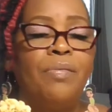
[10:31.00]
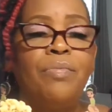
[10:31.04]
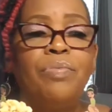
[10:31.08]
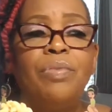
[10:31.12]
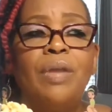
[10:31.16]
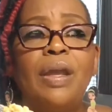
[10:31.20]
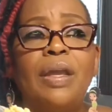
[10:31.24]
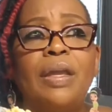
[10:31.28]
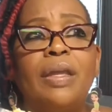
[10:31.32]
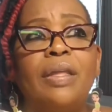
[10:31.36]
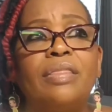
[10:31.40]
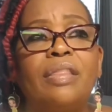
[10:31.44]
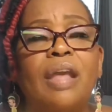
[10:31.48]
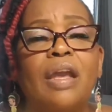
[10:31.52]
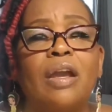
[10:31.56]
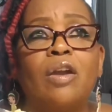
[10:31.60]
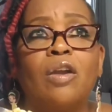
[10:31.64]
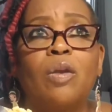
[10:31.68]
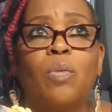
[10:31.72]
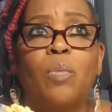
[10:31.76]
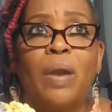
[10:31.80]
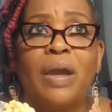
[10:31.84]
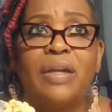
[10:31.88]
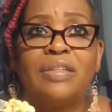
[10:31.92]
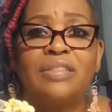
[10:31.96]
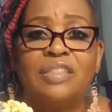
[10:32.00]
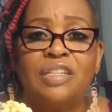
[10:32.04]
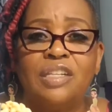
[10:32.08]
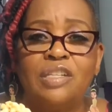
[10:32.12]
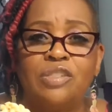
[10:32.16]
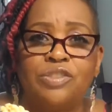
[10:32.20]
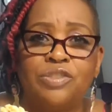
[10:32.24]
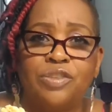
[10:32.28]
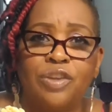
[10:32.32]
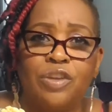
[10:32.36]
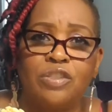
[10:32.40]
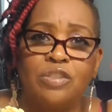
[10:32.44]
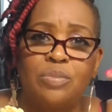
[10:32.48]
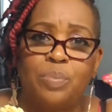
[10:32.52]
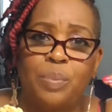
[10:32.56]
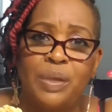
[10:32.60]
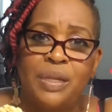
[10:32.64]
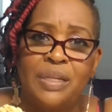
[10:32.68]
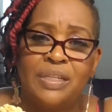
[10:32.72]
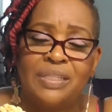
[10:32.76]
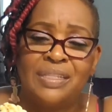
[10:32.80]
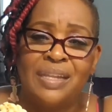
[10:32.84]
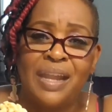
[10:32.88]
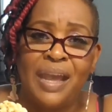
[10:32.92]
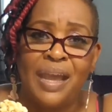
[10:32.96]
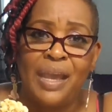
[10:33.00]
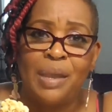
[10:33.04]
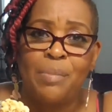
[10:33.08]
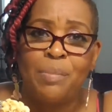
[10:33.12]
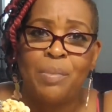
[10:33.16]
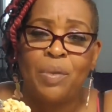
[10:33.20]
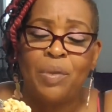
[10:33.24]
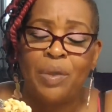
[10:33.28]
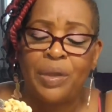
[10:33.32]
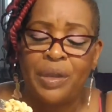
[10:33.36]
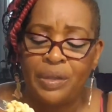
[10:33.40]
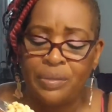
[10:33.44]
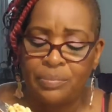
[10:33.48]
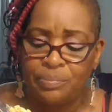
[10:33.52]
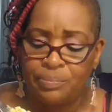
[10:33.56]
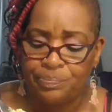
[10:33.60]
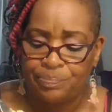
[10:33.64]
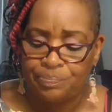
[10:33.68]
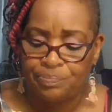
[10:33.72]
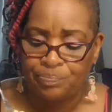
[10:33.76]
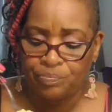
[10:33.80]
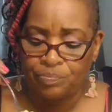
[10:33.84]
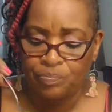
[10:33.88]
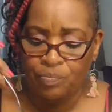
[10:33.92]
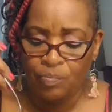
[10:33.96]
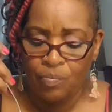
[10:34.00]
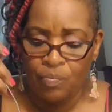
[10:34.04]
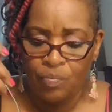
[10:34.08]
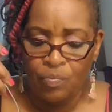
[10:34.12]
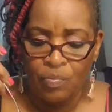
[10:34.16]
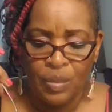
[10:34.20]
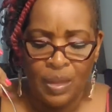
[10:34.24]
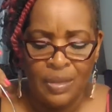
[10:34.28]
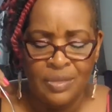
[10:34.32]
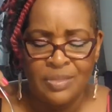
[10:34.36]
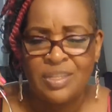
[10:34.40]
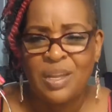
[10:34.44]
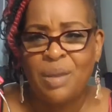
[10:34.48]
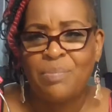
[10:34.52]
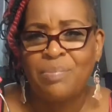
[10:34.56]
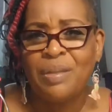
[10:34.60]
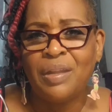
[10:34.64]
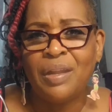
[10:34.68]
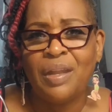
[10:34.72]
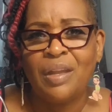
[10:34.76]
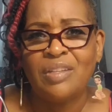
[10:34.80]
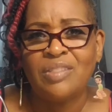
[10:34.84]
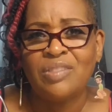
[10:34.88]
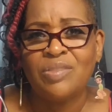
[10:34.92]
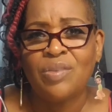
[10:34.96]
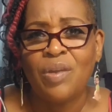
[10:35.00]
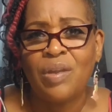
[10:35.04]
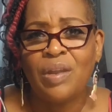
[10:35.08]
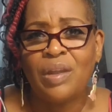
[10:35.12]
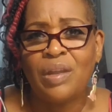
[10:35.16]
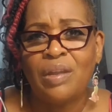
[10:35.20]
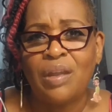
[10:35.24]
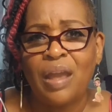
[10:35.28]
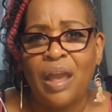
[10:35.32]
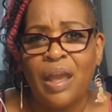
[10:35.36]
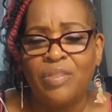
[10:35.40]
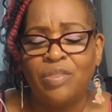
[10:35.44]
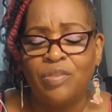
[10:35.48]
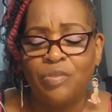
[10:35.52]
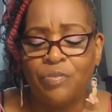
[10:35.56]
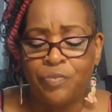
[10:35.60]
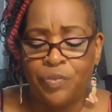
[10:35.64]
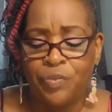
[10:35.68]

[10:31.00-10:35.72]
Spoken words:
they're going to wear t-shirts with his name on it and something else on it at the